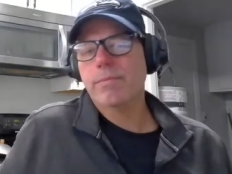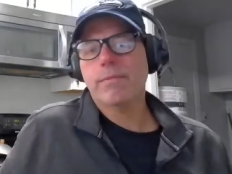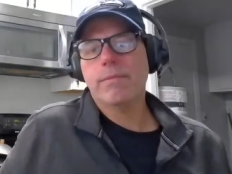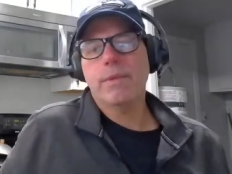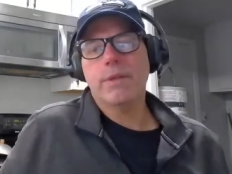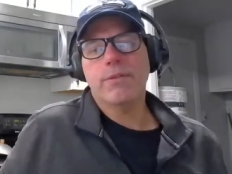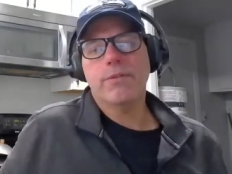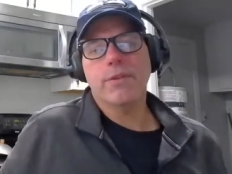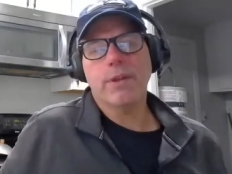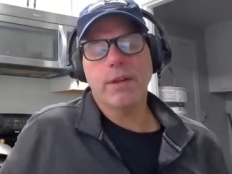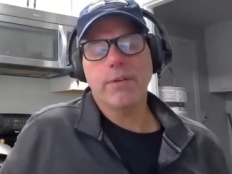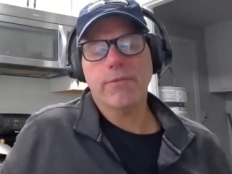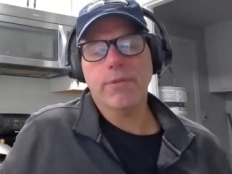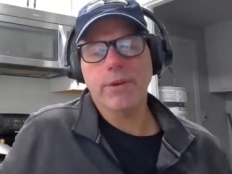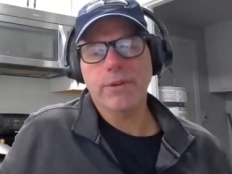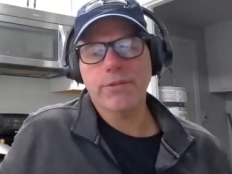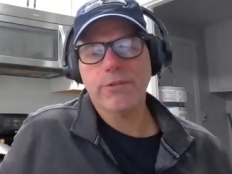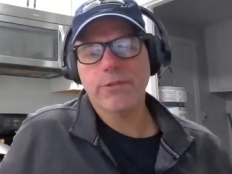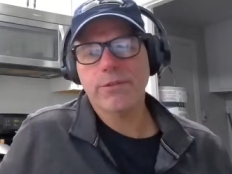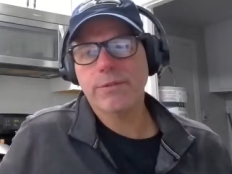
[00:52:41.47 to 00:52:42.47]
it's the
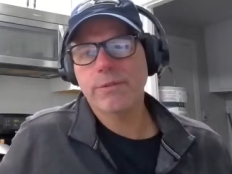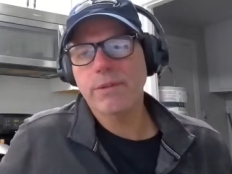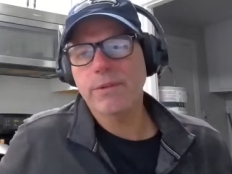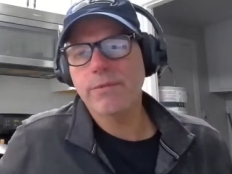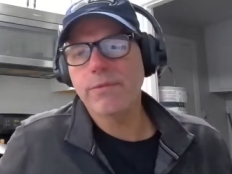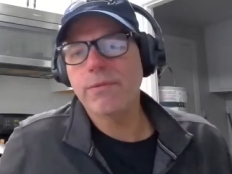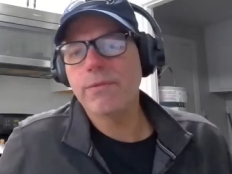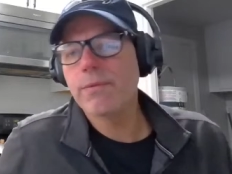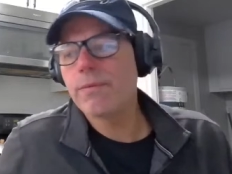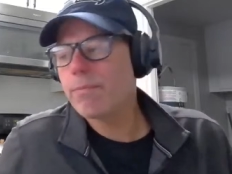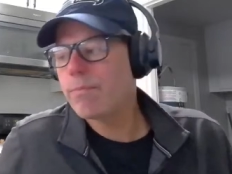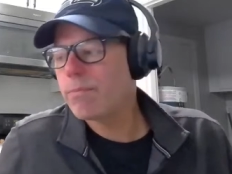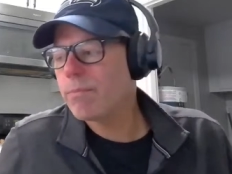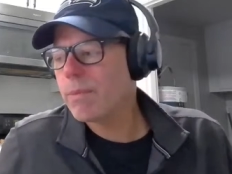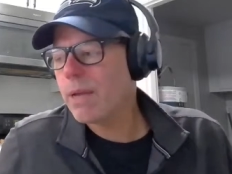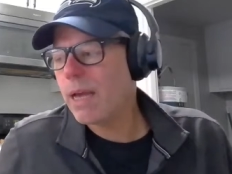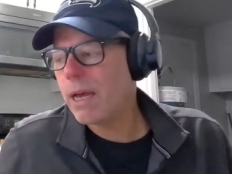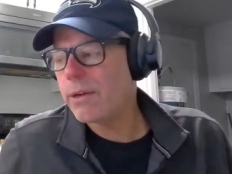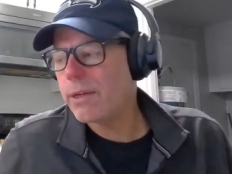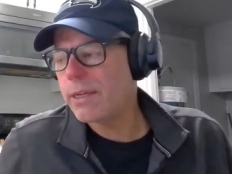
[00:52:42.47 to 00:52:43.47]
difference of
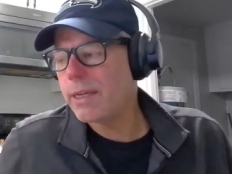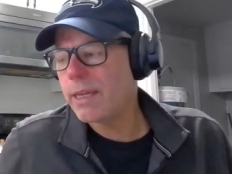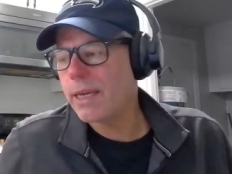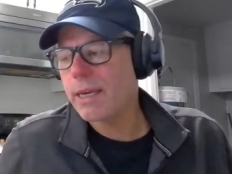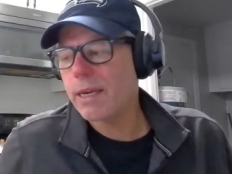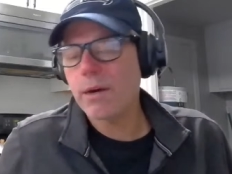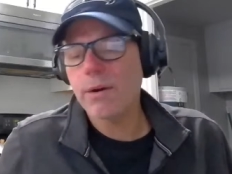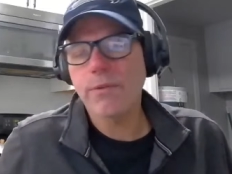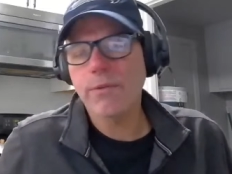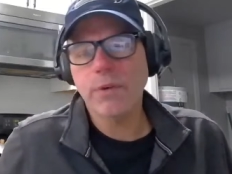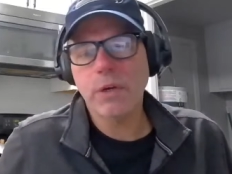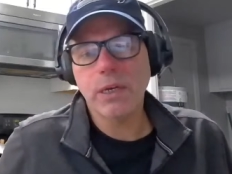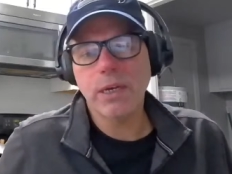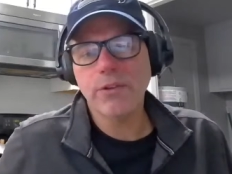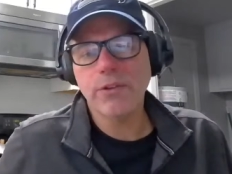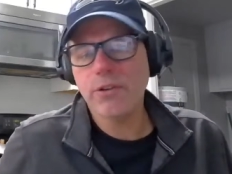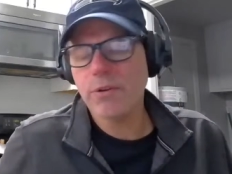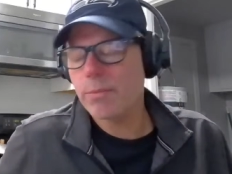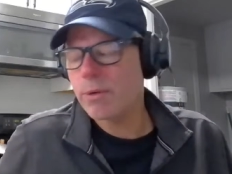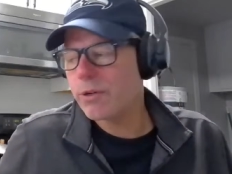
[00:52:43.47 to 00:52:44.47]
how you take care of your
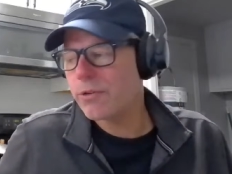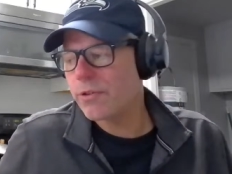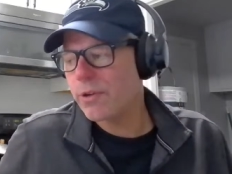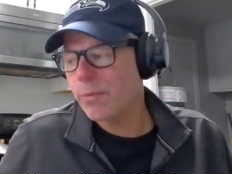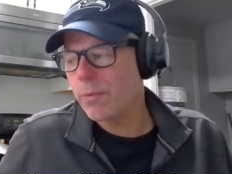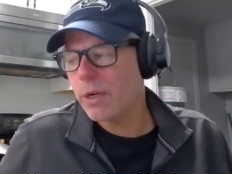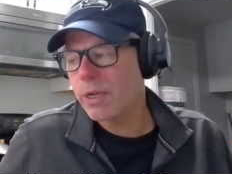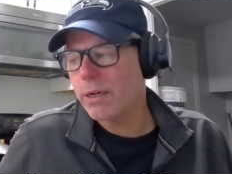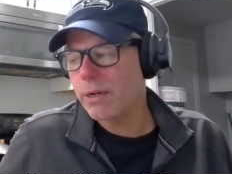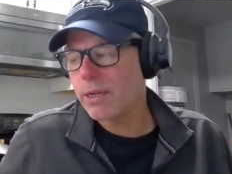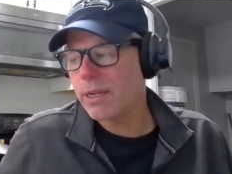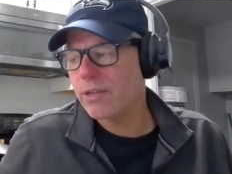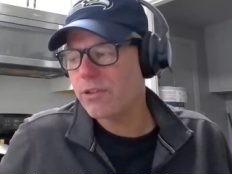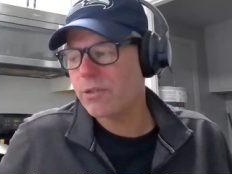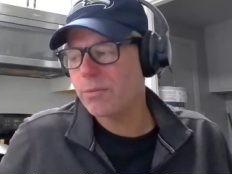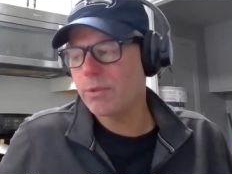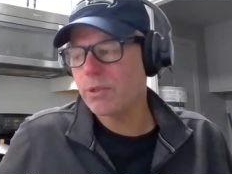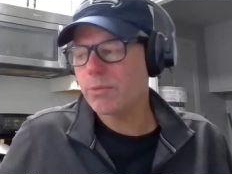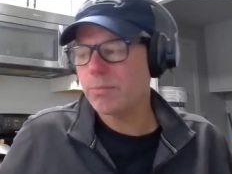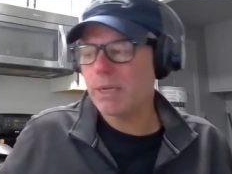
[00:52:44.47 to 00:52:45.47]
customers and what your
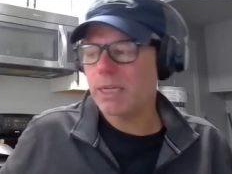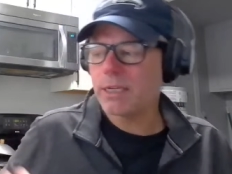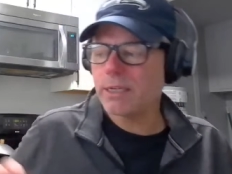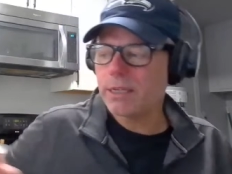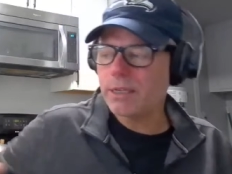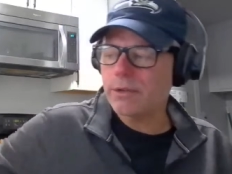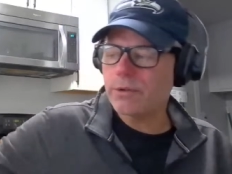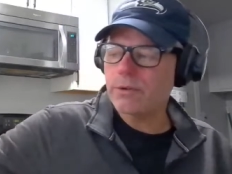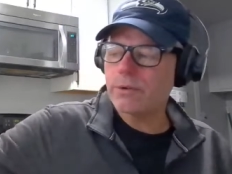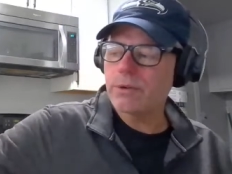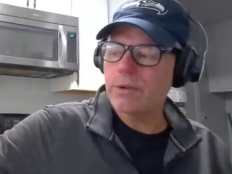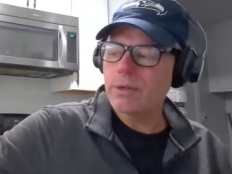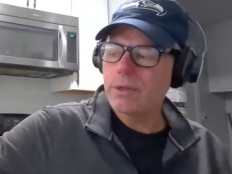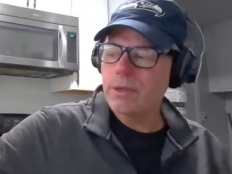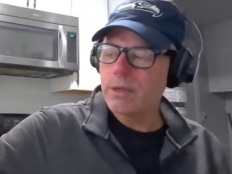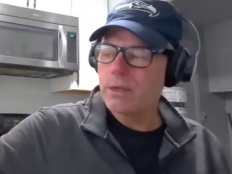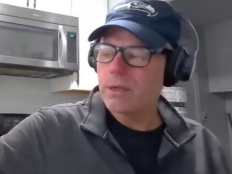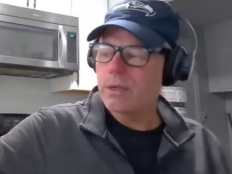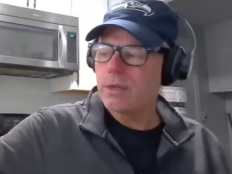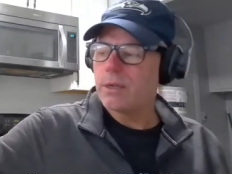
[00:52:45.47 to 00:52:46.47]
customers mean to you.
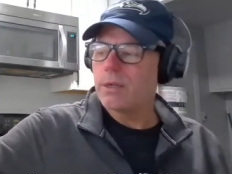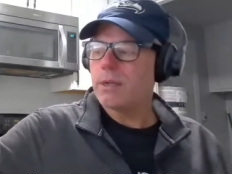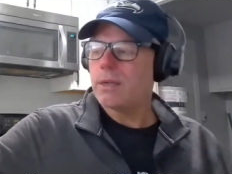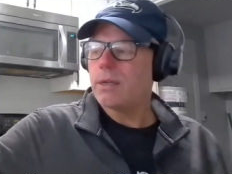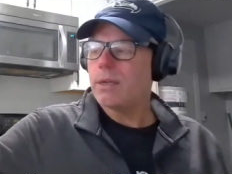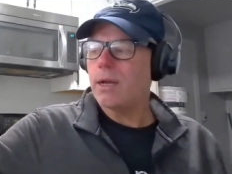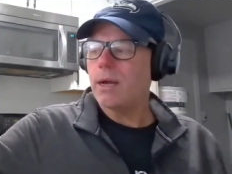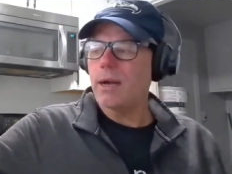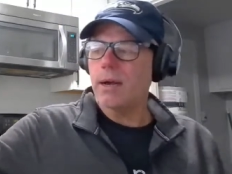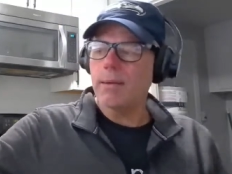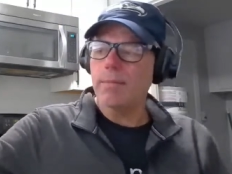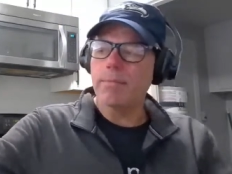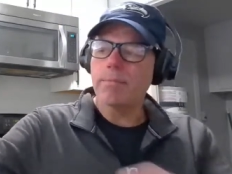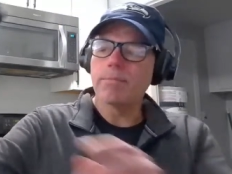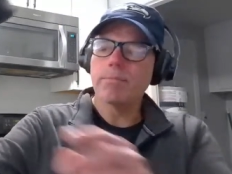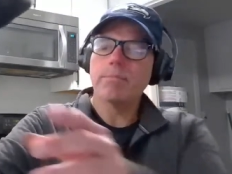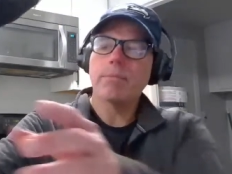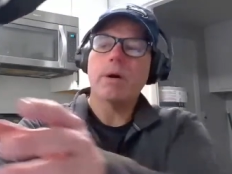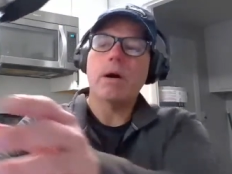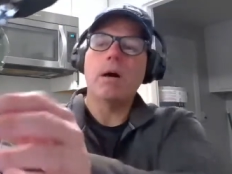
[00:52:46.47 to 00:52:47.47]

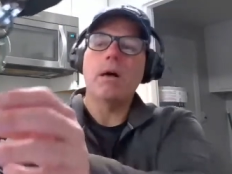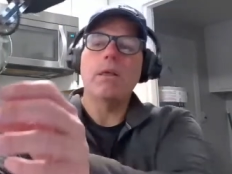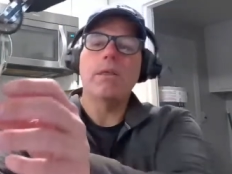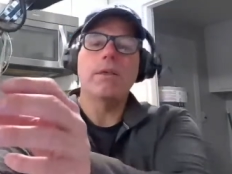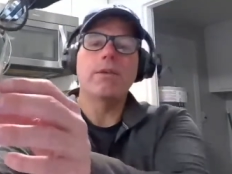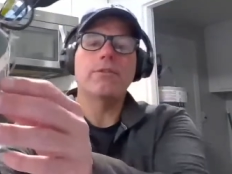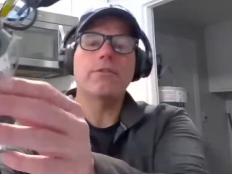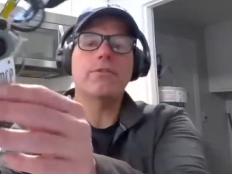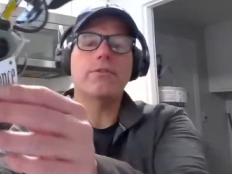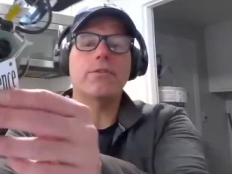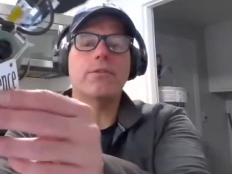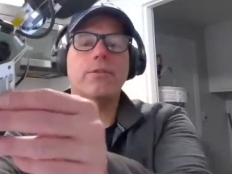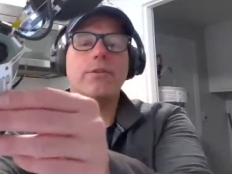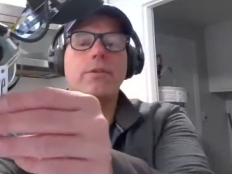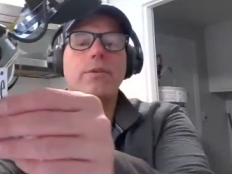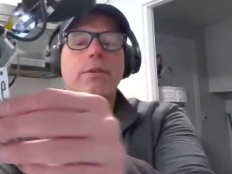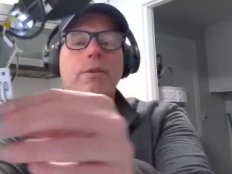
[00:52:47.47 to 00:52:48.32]
All this